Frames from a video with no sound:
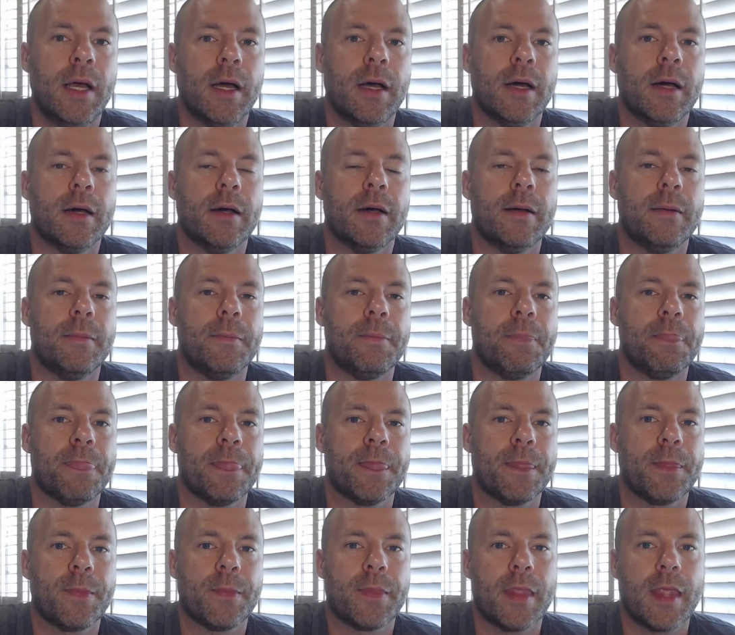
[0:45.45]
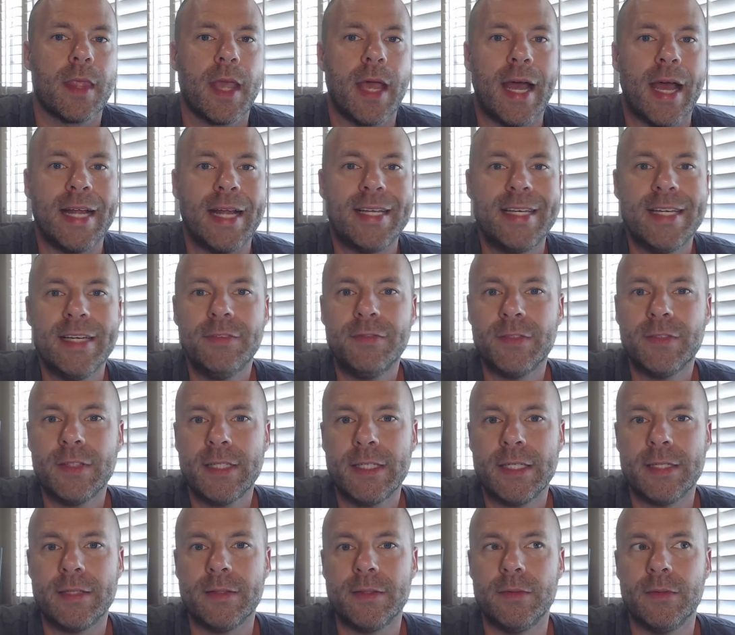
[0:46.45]
Um, I
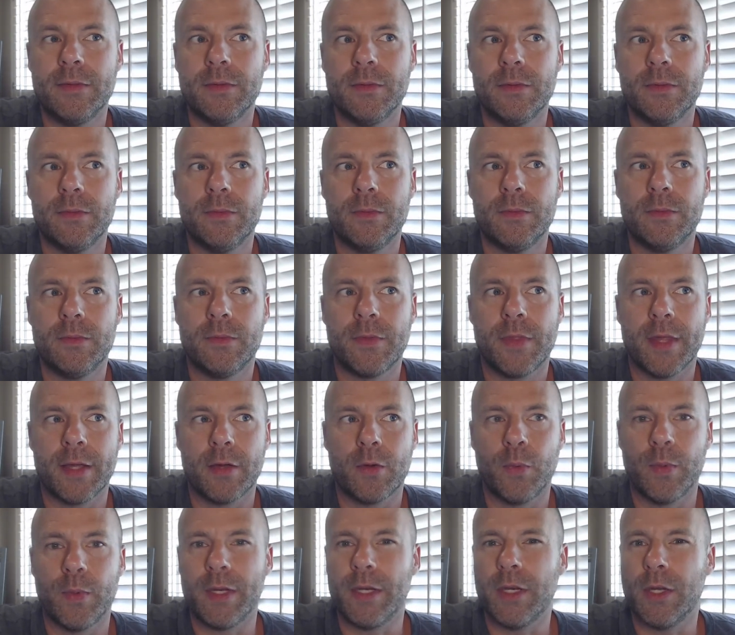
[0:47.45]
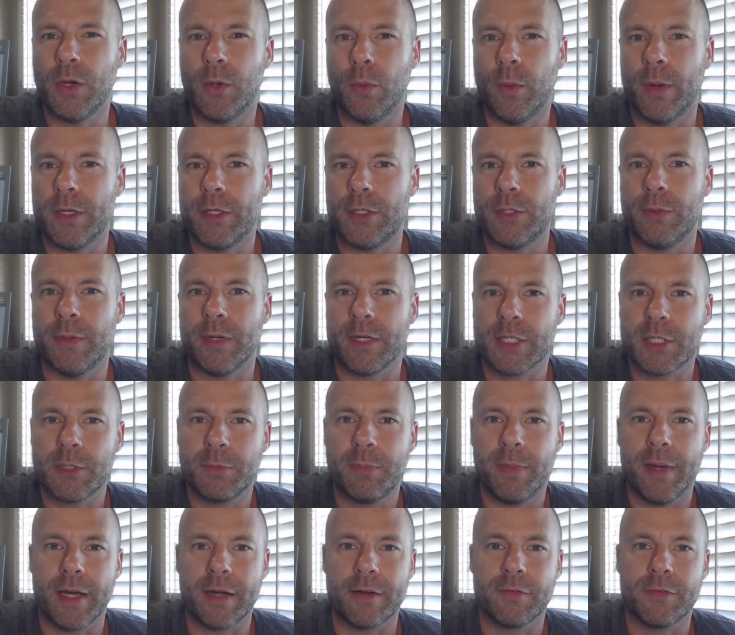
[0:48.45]
definitely think we know what to
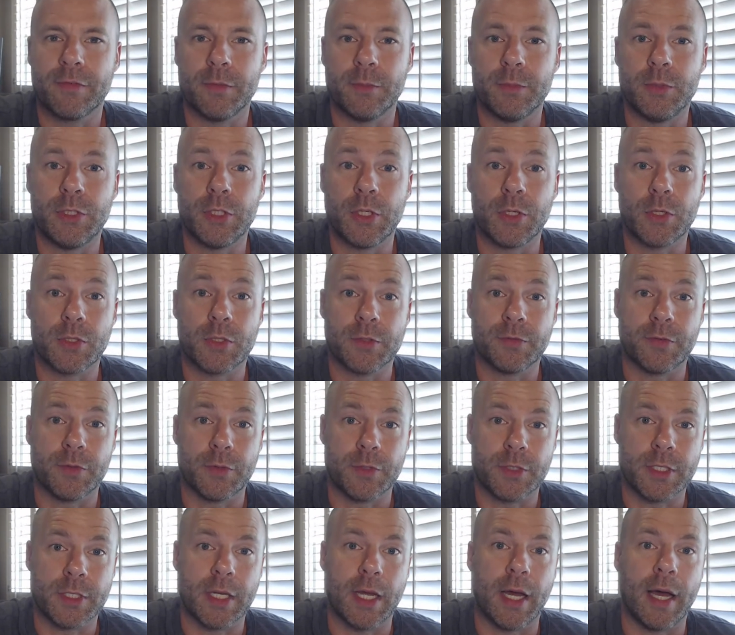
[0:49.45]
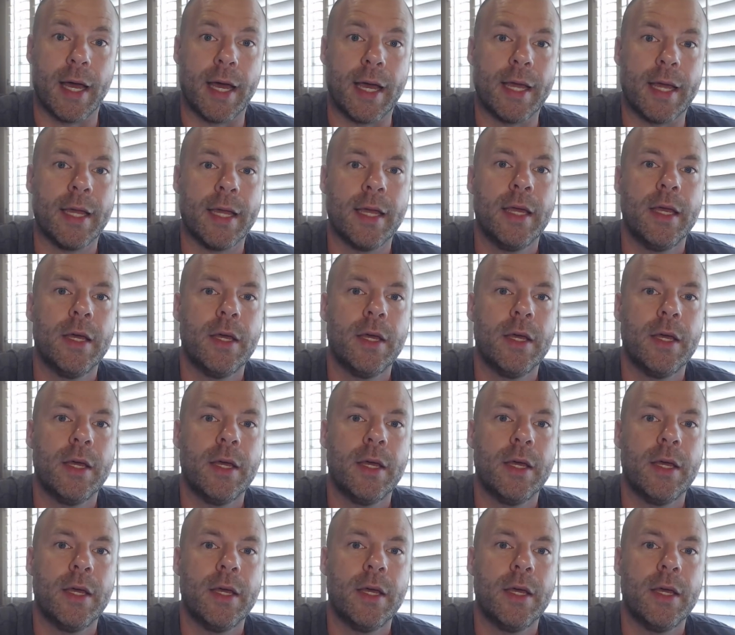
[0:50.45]
expect from Joseph Ossai,